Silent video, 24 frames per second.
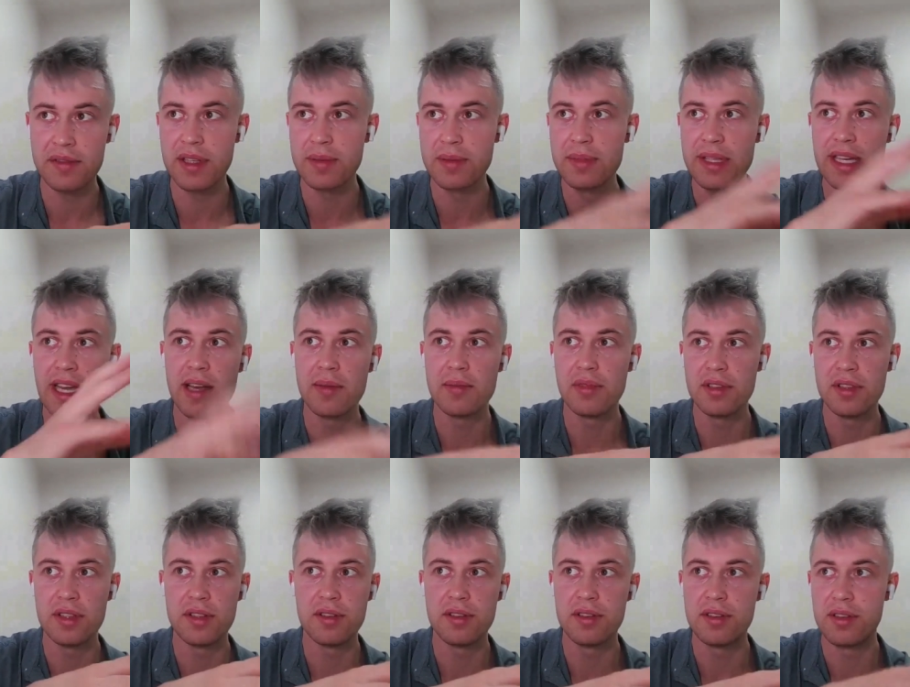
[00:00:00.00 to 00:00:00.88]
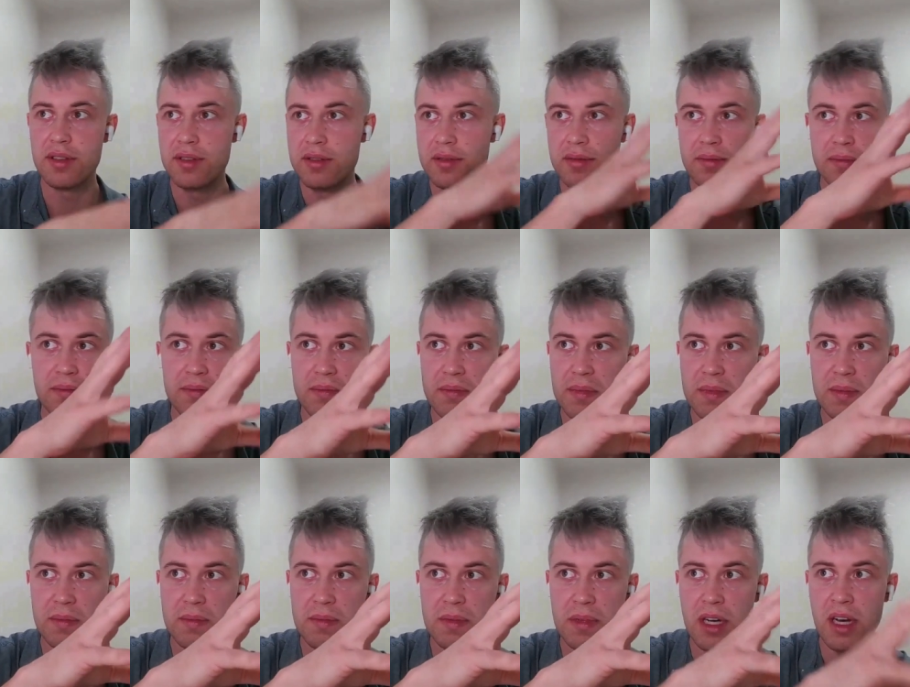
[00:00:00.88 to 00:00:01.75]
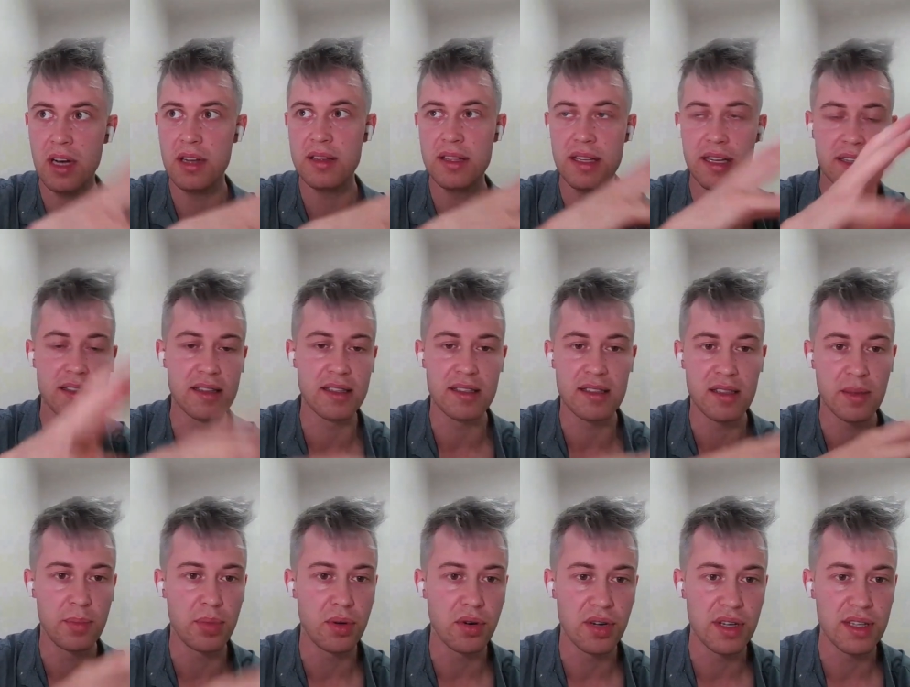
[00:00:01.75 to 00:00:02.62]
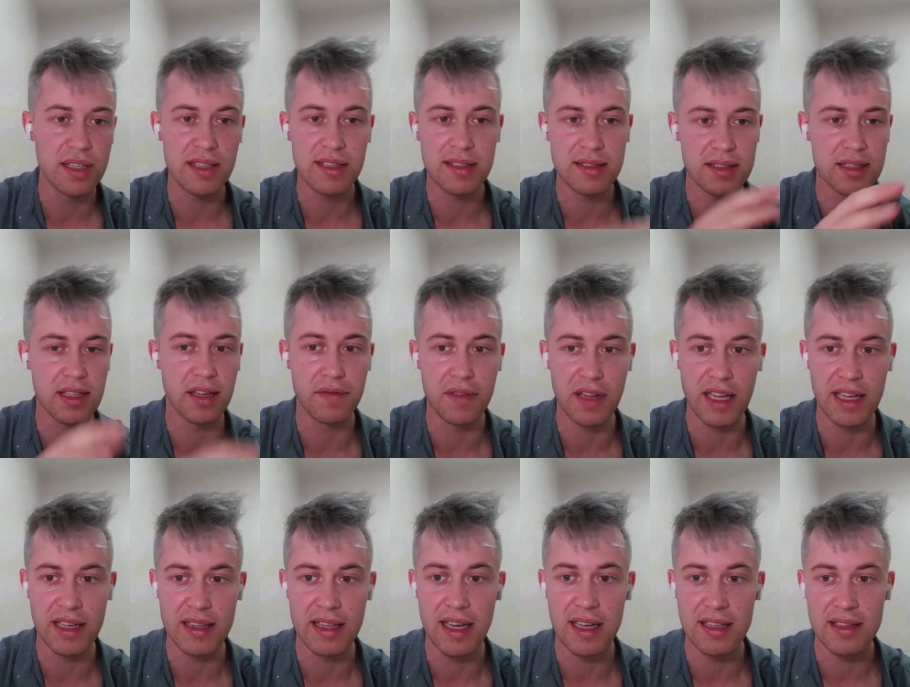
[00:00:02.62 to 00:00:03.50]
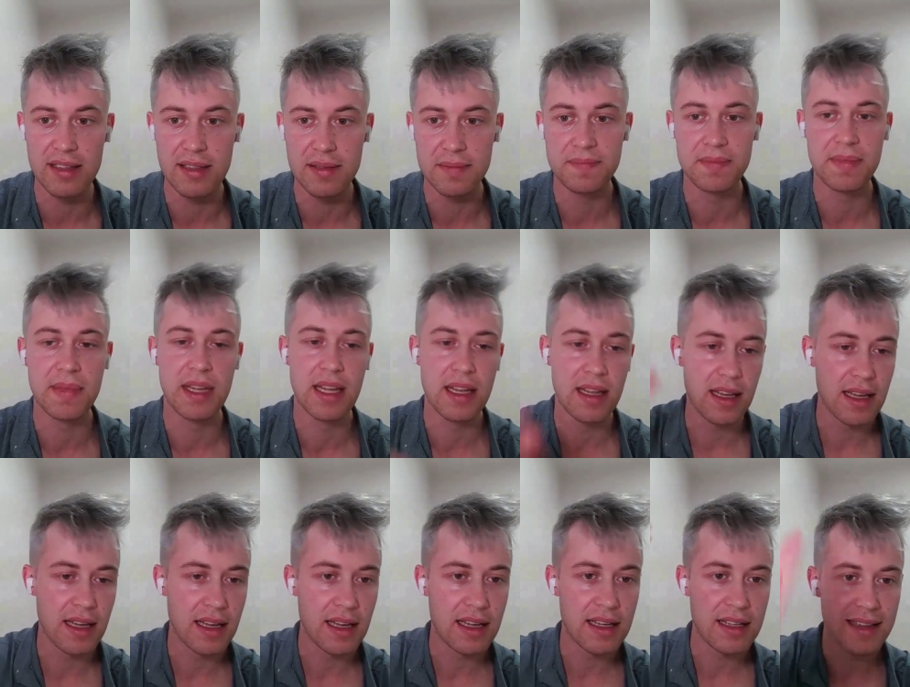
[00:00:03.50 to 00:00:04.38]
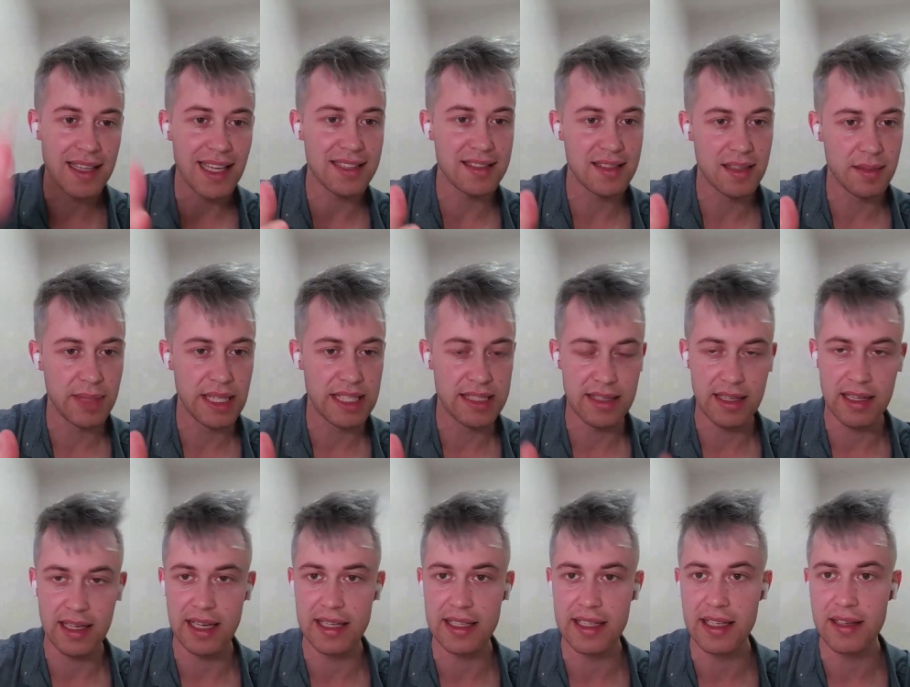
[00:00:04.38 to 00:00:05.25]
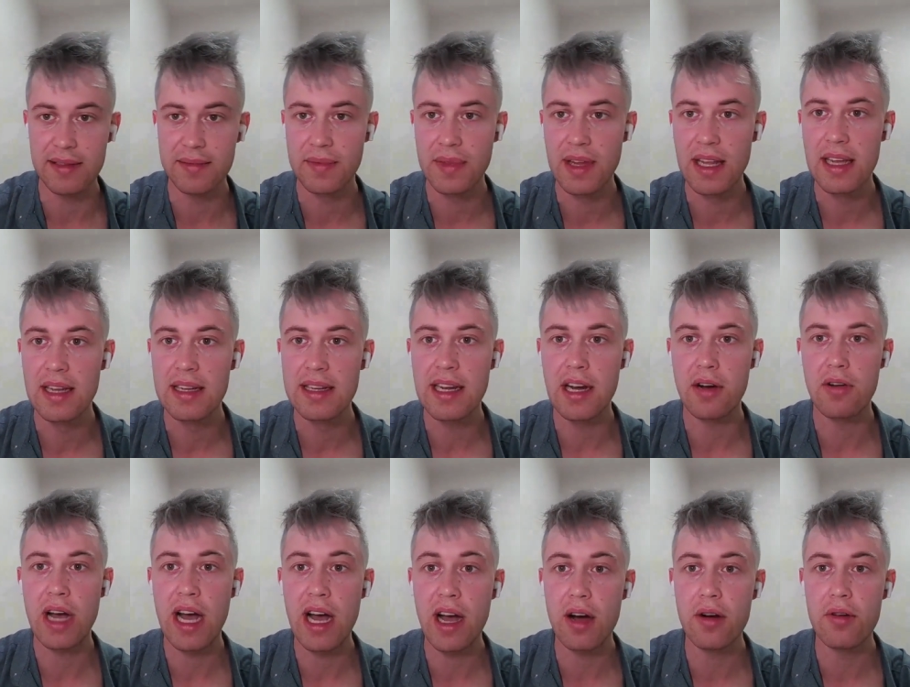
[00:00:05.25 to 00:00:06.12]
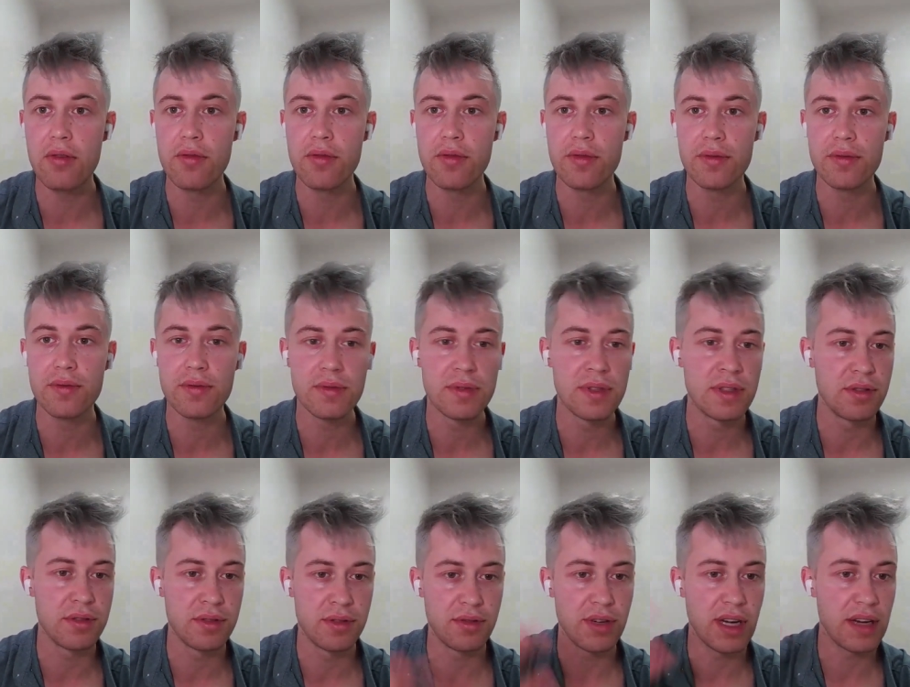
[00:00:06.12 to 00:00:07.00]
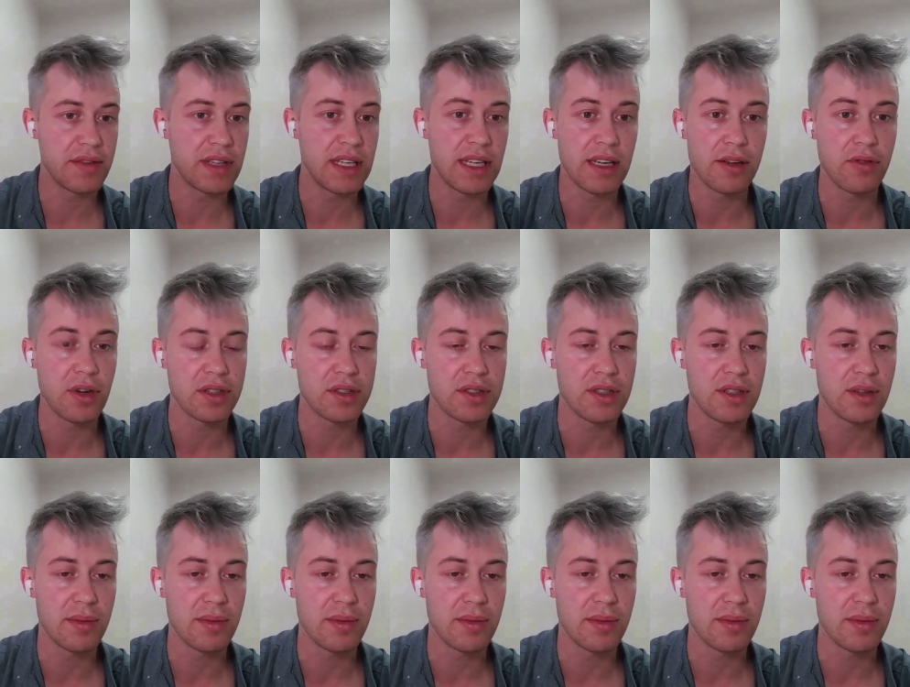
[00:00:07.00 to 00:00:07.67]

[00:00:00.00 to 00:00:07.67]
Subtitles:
be able to contact the support and stuff like that. That's the basic idea. Now, how do you have any question